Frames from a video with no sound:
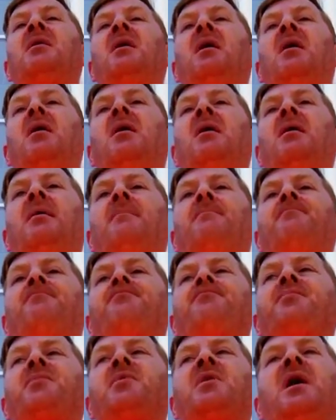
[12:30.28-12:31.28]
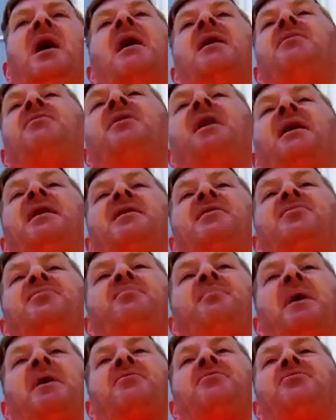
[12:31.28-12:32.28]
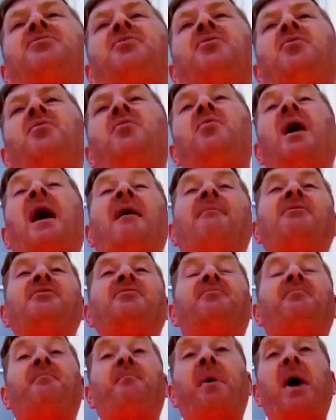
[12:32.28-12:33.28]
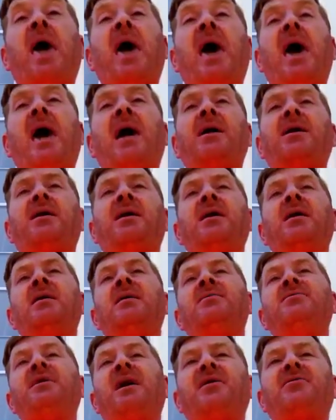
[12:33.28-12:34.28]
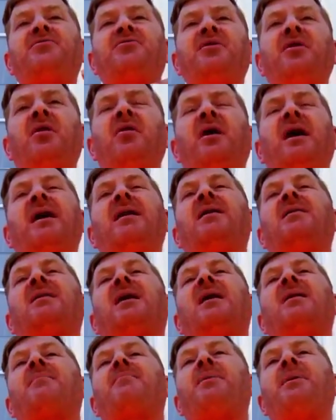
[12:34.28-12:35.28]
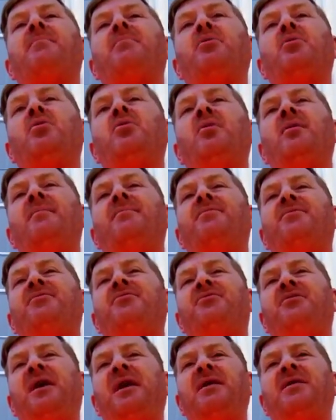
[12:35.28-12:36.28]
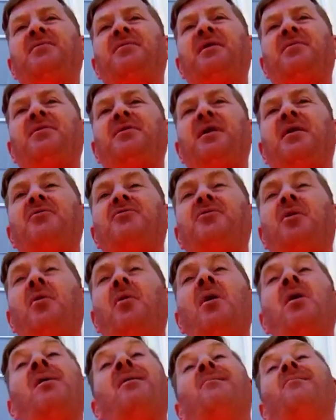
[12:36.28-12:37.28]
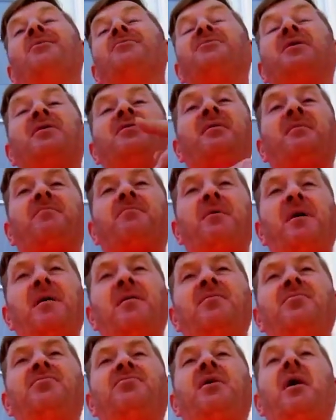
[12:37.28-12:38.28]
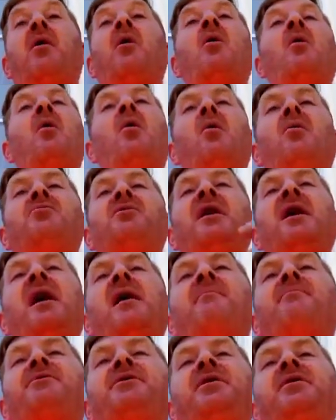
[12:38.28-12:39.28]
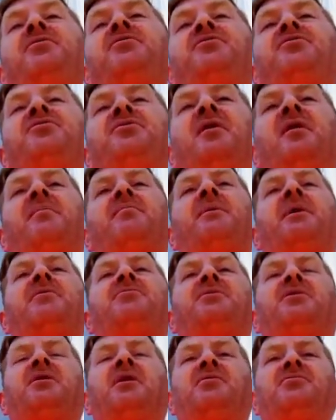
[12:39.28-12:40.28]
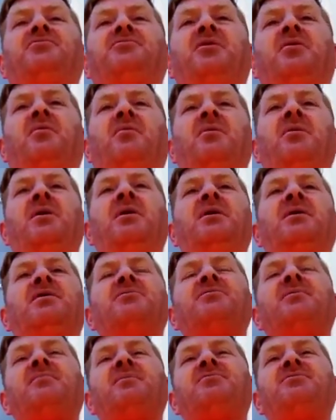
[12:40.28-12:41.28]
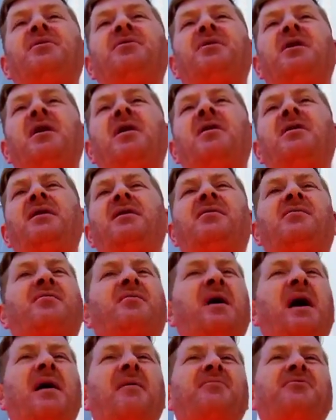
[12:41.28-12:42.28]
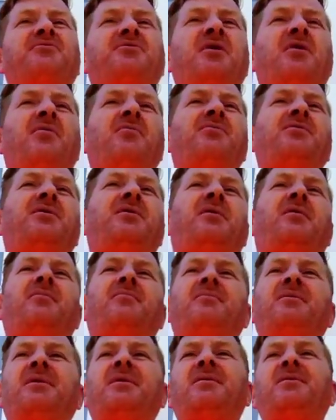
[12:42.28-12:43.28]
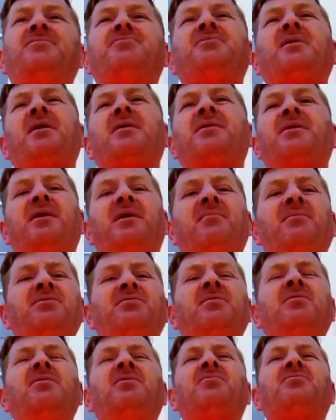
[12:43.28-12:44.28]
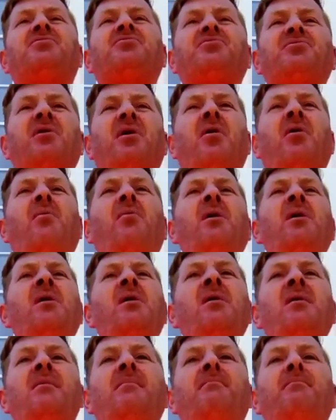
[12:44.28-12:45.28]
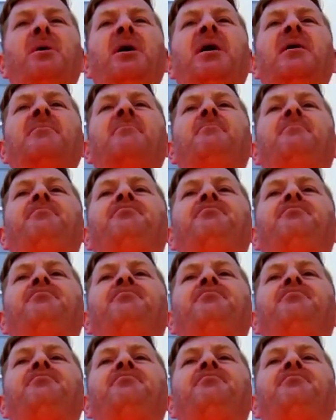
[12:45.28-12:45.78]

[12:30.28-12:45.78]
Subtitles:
And they expect to have us back next year, and a lot of people who have seen us at the gun show will tell their friends that, oh, they have kids stuff at the gun show, because it was a gun and craft show, you know, and it's like, it was a little slow, but